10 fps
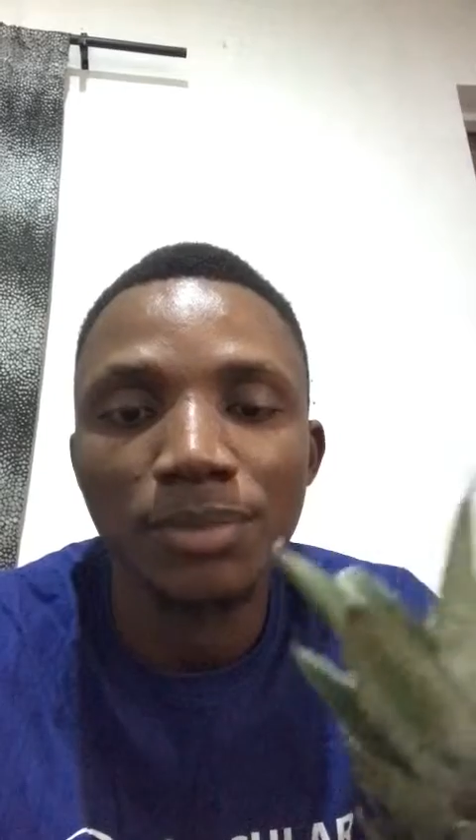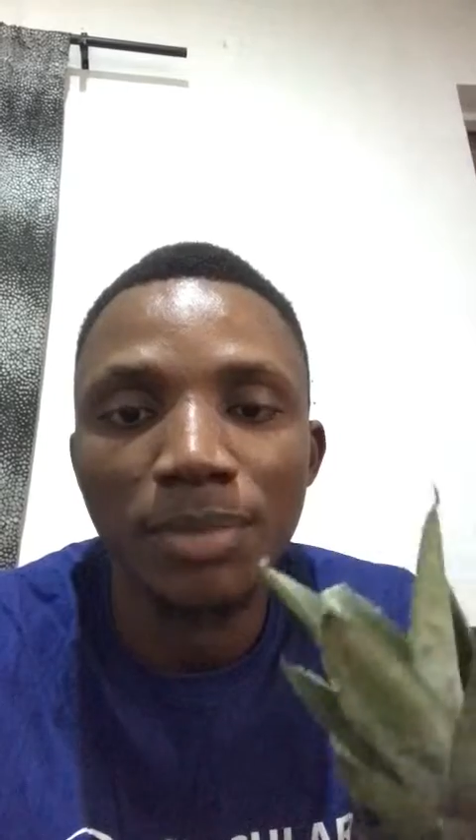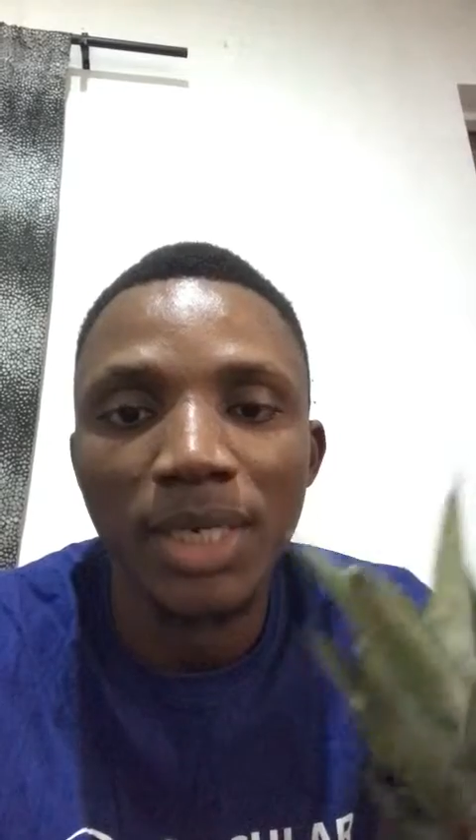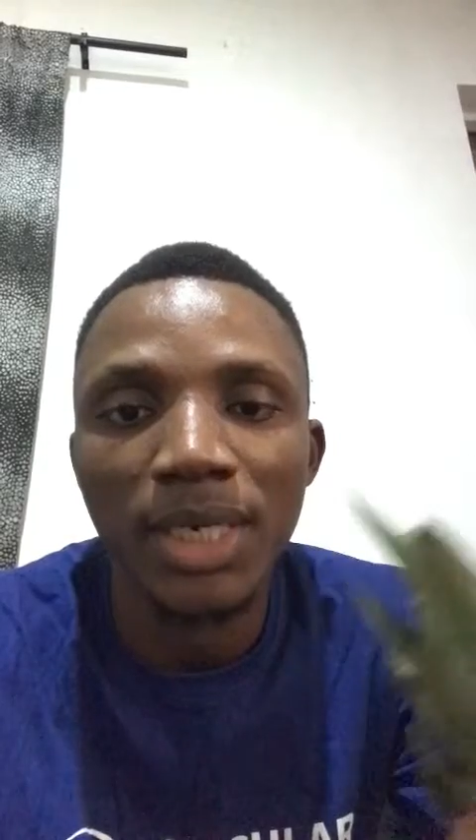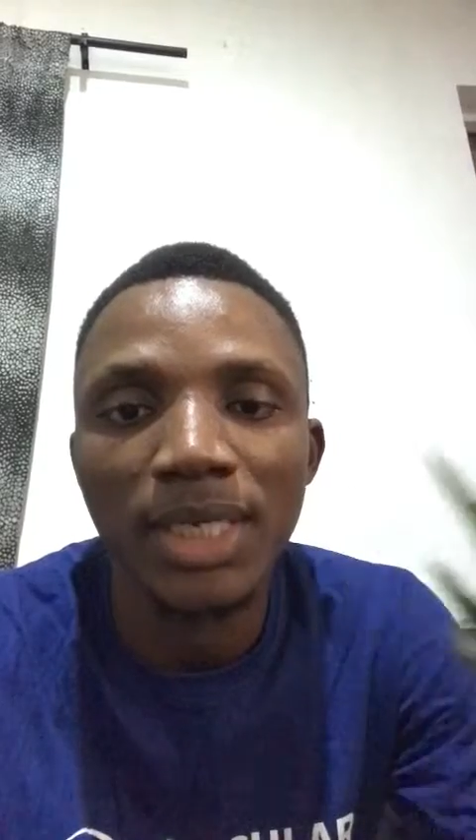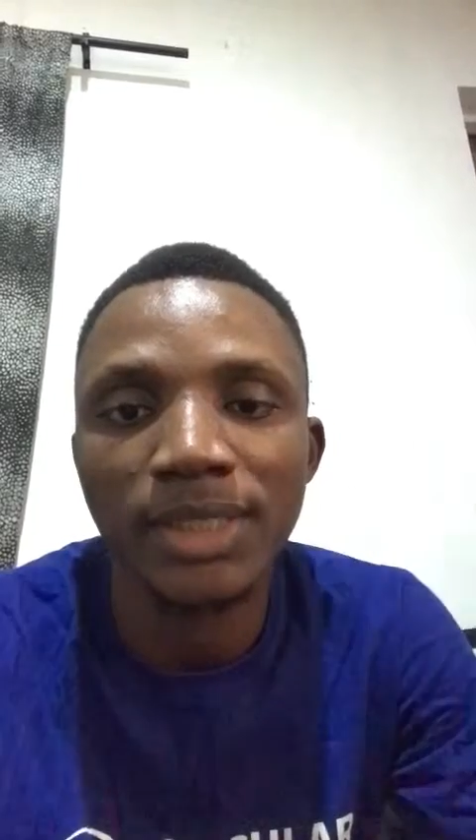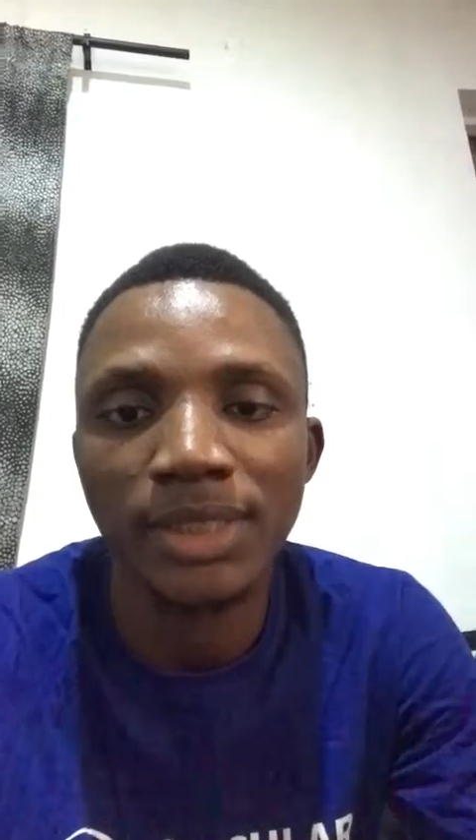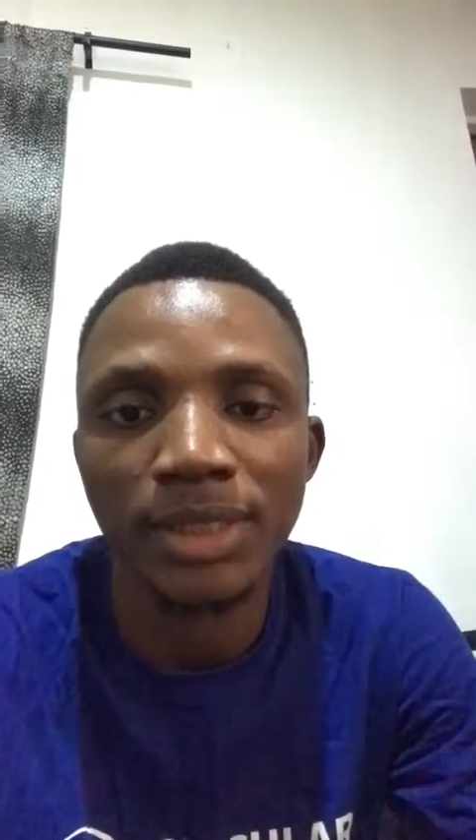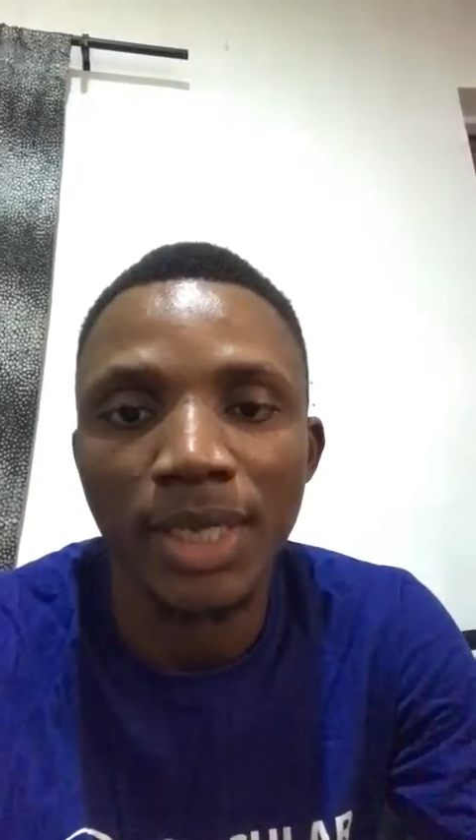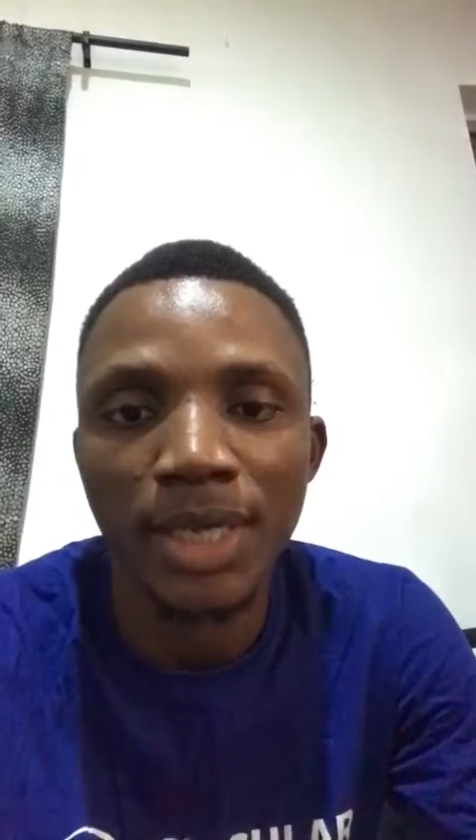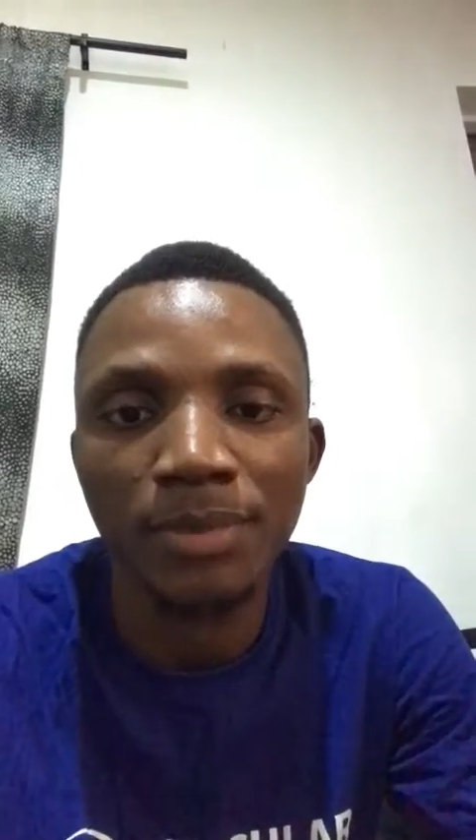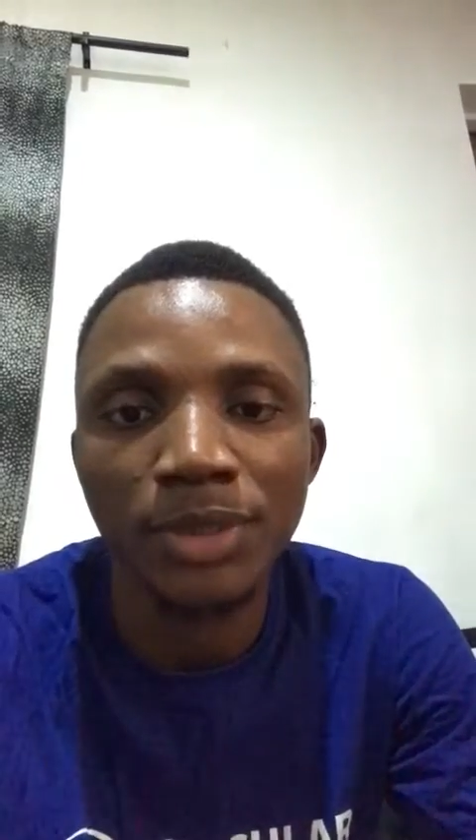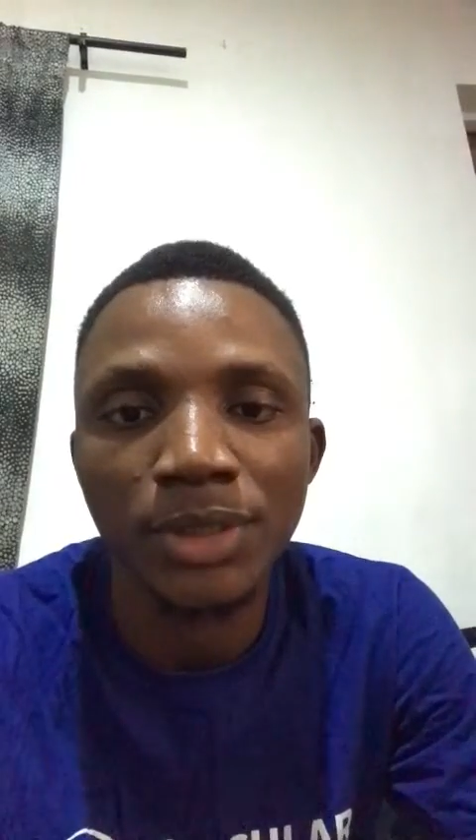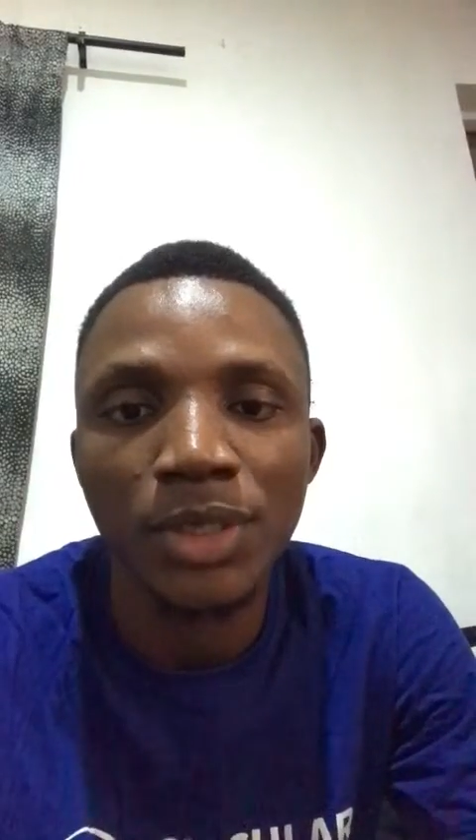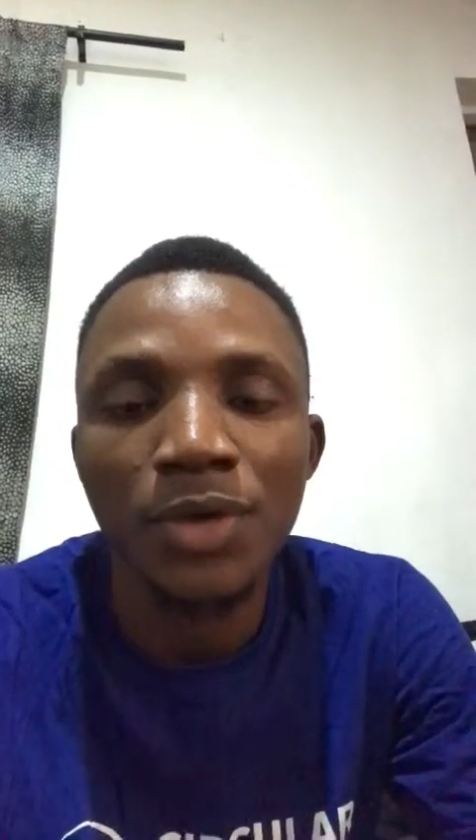banana stems,